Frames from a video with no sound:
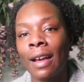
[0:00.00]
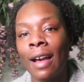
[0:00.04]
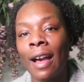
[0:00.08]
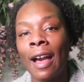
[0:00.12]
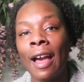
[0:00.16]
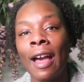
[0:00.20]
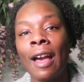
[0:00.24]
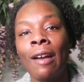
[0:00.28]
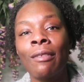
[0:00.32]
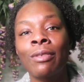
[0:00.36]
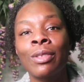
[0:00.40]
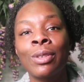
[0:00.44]
I
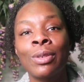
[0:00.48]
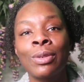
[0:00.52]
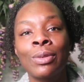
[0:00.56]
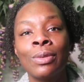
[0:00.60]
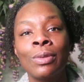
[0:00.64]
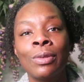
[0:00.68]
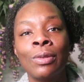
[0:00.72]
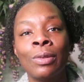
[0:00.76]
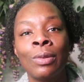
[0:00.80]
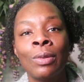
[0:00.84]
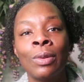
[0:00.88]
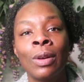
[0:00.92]
have
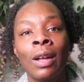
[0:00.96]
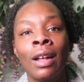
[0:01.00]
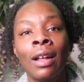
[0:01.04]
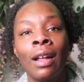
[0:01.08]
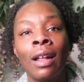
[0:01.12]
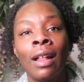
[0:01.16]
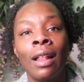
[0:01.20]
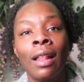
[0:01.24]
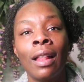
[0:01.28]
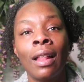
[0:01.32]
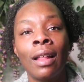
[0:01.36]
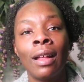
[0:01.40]
to
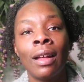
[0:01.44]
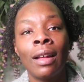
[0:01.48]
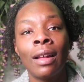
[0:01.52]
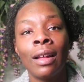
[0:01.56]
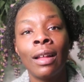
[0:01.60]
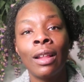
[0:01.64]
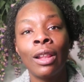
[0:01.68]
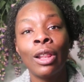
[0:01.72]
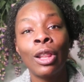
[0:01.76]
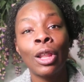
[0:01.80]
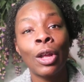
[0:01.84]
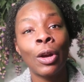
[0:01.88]

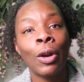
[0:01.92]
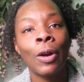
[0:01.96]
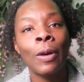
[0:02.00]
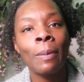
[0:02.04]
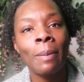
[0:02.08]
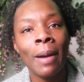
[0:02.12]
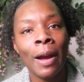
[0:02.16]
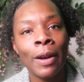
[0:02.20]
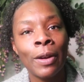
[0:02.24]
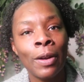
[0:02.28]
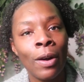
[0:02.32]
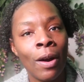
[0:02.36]
learn
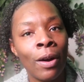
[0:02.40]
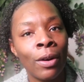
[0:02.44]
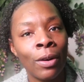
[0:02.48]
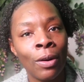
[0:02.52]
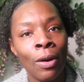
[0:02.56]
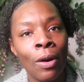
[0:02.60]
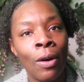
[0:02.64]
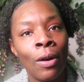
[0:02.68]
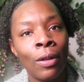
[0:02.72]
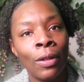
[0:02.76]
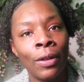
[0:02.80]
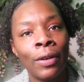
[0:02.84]
my daughter
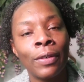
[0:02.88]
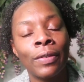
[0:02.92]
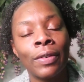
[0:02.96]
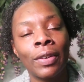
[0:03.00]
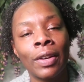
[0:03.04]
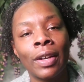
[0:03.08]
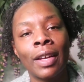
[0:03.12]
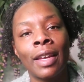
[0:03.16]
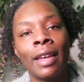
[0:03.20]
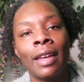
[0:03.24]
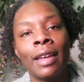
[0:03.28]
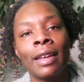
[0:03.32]
all over
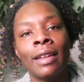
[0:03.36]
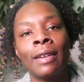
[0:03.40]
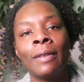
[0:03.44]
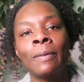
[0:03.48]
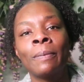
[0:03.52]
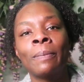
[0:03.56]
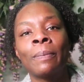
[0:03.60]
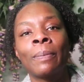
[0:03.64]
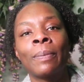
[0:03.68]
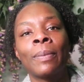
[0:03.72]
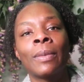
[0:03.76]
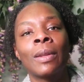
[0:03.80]
again,
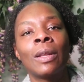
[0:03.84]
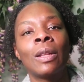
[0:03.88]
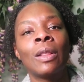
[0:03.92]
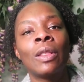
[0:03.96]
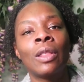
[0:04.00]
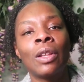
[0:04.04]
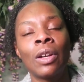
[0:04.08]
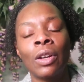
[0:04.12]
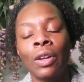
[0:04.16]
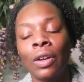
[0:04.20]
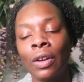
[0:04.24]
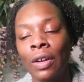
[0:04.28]

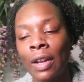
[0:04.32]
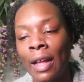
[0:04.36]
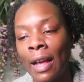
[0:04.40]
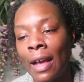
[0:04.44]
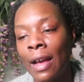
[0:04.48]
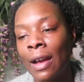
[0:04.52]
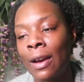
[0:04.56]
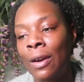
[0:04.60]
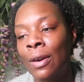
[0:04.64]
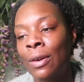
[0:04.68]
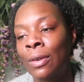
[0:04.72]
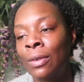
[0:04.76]
learn
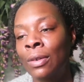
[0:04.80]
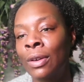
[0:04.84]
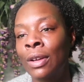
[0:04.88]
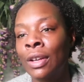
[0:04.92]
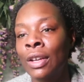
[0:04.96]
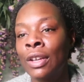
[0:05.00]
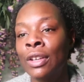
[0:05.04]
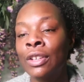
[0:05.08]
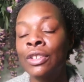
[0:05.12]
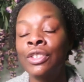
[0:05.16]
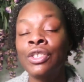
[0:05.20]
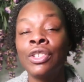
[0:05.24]
how
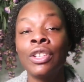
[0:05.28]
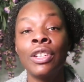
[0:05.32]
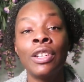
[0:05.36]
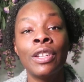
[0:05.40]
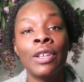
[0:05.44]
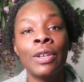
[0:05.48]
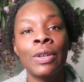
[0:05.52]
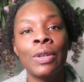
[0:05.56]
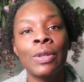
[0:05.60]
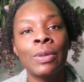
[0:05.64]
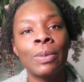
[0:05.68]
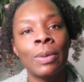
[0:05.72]
she
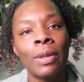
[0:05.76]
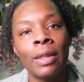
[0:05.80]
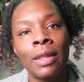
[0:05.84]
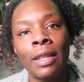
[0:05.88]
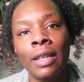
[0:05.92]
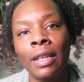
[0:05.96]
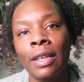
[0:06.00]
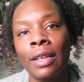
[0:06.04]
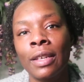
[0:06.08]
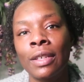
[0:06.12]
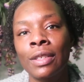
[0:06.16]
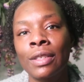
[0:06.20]
deals with
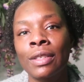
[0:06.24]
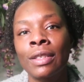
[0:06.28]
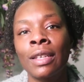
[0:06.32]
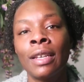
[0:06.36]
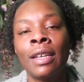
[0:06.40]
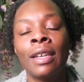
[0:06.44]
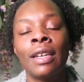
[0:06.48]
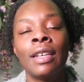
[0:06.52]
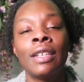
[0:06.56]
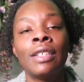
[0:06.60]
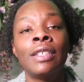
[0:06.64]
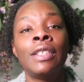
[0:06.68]
things,
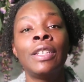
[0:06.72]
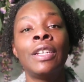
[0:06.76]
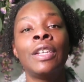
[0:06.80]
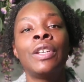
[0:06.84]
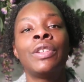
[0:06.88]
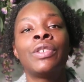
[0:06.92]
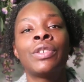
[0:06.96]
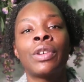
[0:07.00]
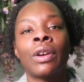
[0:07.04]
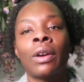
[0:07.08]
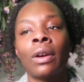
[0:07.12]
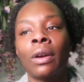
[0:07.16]

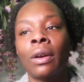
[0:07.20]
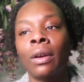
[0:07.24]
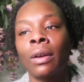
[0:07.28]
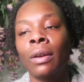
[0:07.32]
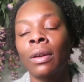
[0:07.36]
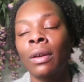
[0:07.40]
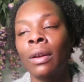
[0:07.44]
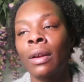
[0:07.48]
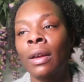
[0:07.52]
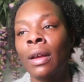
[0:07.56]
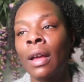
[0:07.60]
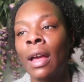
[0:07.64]
teach
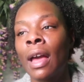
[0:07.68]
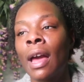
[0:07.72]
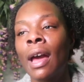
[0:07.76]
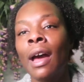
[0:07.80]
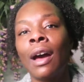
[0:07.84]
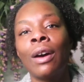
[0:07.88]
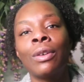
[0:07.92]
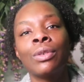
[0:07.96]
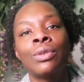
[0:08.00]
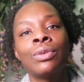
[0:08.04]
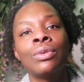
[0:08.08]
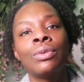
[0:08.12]
her
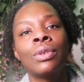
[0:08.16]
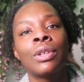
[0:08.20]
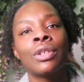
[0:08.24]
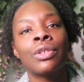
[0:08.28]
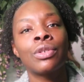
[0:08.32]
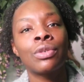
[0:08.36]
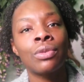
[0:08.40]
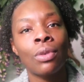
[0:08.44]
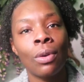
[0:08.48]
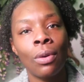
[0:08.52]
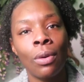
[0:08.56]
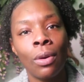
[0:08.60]
how to
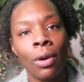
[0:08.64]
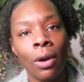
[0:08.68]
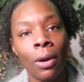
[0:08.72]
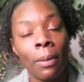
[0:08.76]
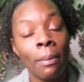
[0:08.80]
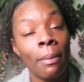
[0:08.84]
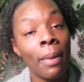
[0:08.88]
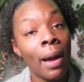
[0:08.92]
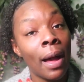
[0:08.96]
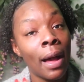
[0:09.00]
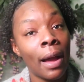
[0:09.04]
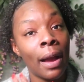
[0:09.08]
control her
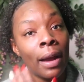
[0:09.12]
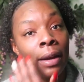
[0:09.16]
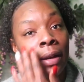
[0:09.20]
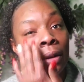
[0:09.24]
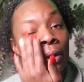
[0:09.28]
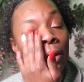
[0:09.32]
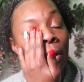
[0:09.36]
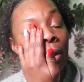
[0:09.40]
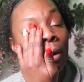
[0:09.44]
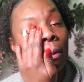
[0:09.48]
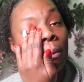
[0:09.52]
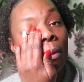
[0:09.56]
mind
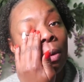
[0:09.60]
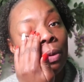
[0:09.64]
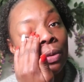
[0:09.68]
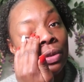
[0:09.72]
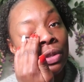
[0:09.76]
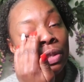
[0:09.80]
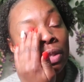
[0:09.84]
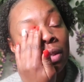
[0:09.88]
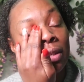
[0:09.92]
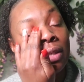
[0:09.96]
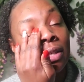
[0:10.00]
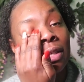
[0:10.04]
and her
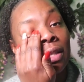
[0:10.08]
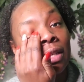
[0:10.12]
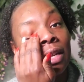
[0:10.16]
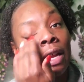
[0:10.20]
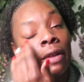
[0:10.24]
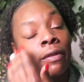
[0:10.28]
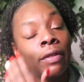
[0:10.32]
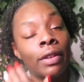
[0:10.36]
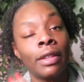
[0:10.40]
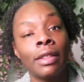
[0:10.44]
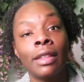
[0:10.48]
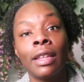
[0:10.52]
emotions and
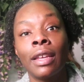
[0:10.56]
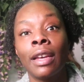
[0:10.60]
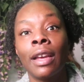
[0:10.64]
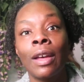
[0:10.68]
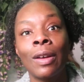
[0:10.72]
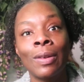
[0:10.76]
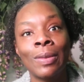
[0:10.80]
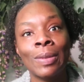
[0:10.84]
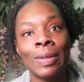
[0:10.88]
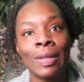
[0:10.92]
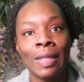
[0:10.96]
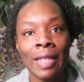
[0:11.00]
everything
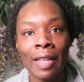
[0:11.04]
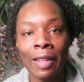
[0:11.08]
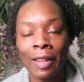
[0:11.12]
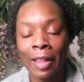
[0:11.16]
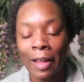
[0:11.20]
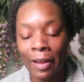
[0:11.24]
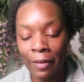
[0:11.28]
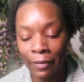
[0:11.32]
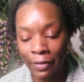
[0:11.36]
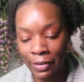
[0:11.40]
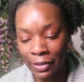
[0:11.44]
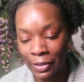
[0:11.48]
else that
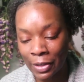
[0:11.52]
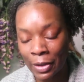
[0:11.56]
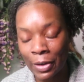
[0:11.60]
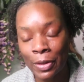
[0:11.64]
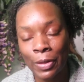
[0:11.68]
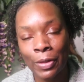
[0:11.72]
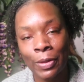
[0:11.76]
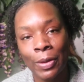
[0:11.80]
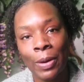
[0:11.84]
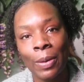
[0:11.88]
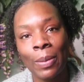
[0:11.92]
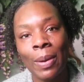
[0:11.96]
life is
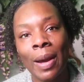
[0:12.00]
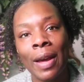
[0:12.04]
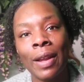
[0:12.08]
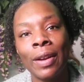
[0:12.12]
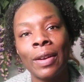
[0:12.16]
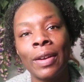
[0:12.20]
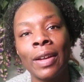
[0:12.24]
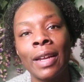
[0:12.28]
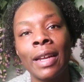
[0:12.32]
going to throw at her.